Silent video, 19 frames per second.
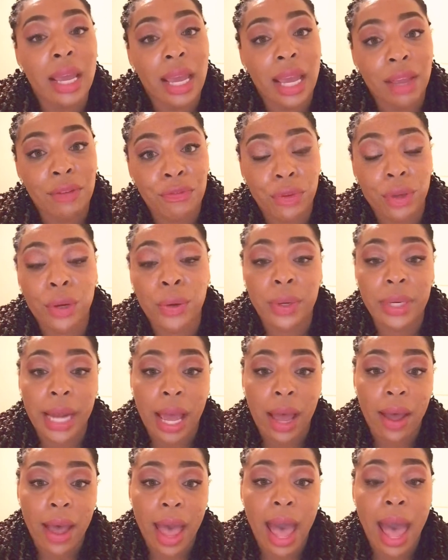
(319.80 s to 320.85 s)
and figuring
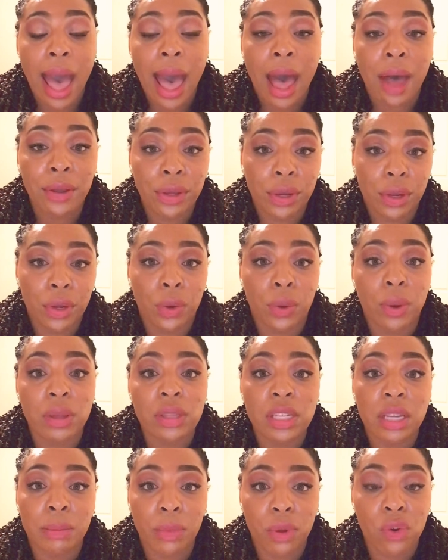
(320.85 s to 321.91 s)
out how you're going
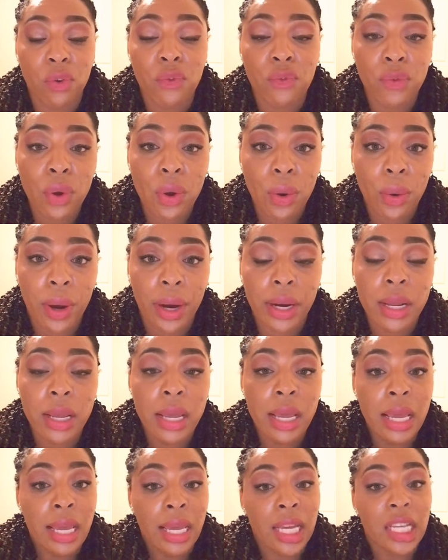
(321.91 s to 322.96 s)
to move forward,
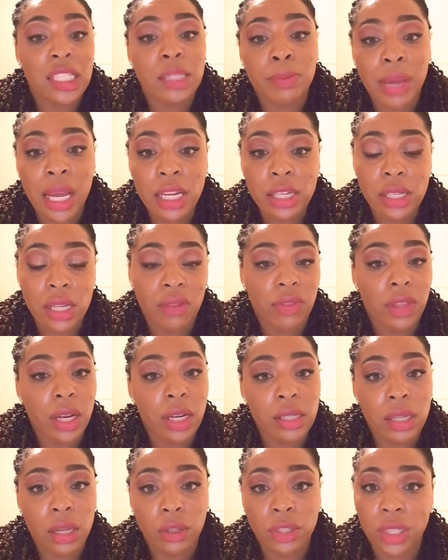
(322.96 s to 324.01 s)
especially if
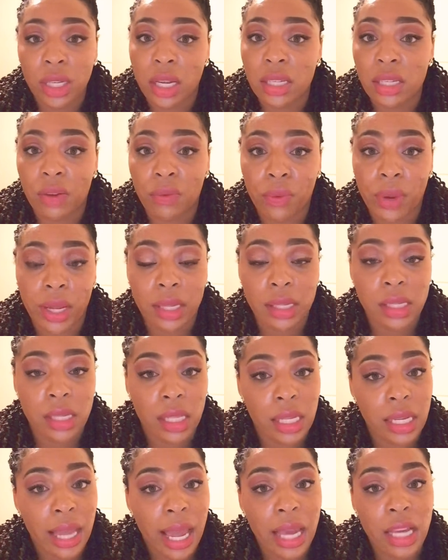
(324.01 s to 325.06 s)
there's no chance of
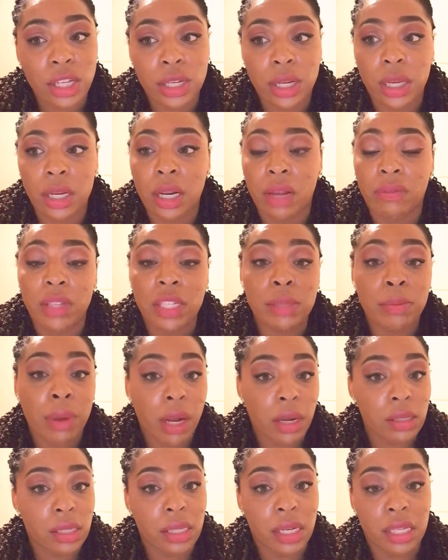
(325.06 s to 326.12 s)
reconciliation, if this
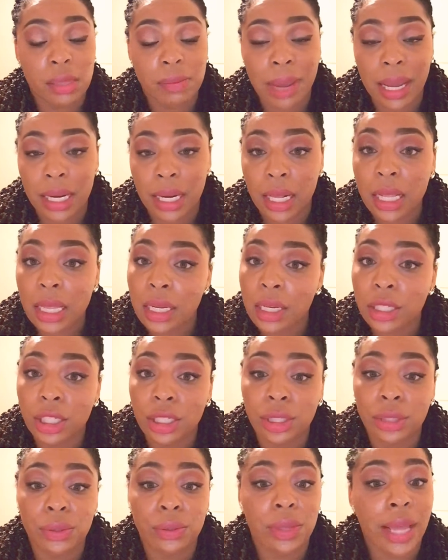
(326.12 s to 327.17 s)
person has made it clear to
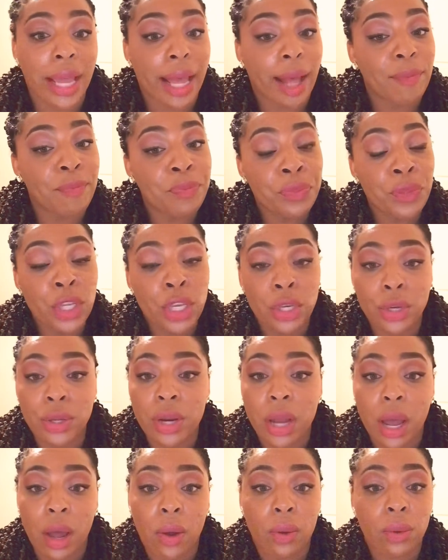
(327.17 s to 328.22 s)
you that,
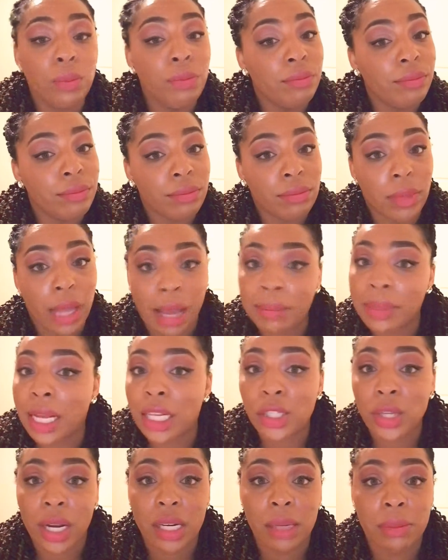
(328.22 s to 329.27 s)
I'm
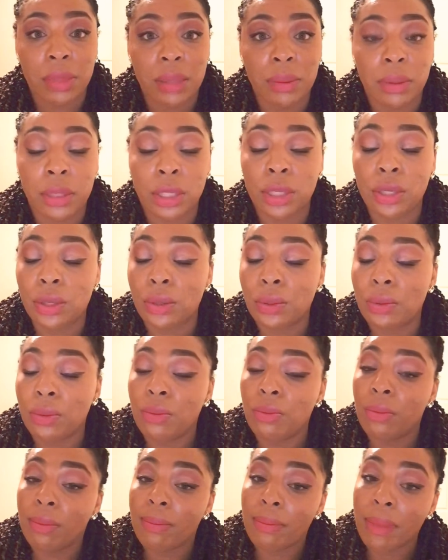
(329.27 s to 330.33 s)
not trying to be with
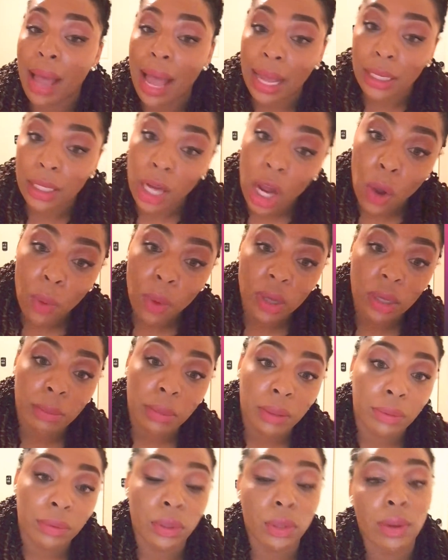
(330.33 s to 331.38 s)
you, I don't want to
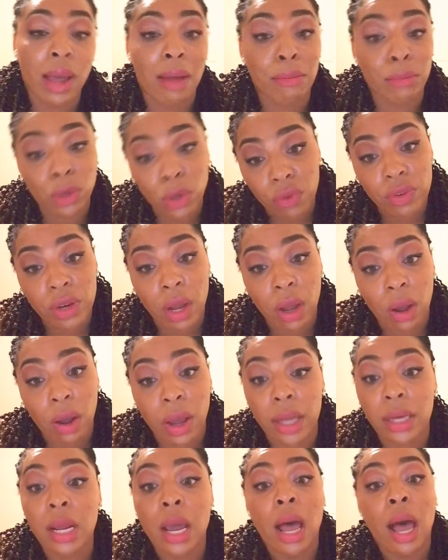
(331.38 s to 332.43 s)
be with you, I've moved
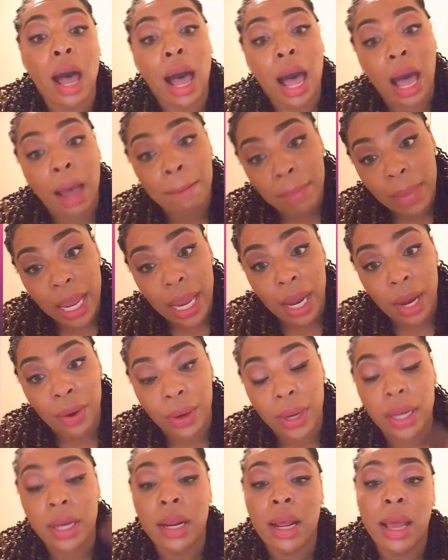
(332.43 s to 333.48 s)
on, I'm
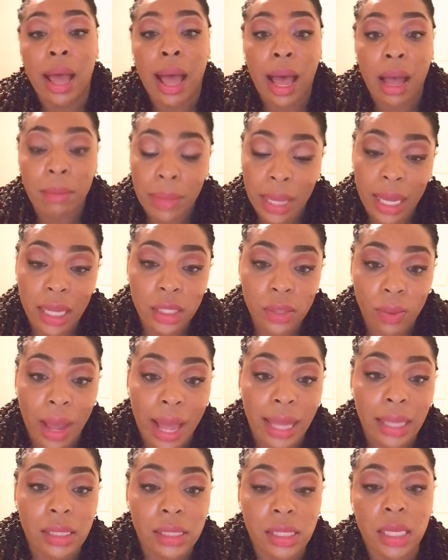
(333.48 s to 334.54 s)
married, I'm X,
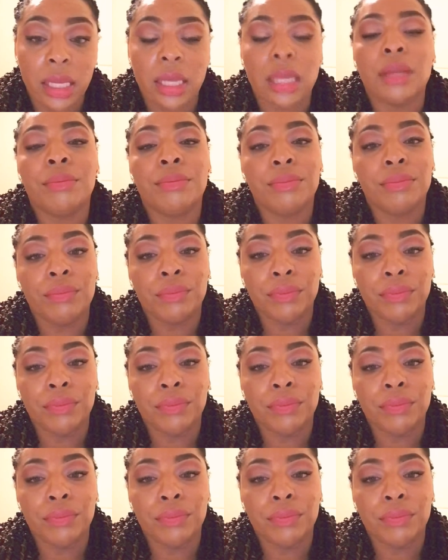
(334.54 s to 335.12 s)
Y, and Z.